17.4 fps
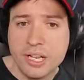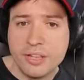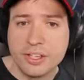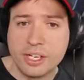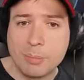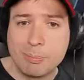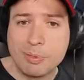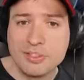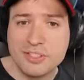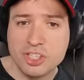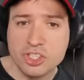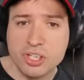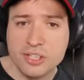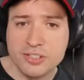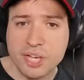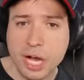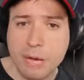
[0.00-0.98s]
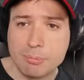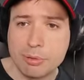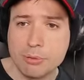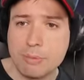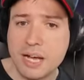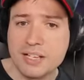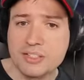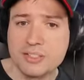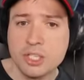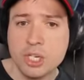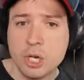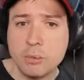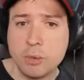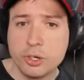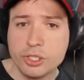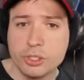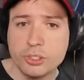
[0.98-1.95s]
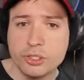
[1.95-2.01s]
the position is compromised,
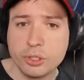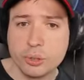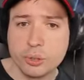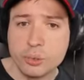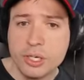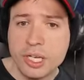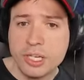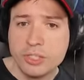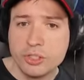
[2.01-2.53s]
what do you do?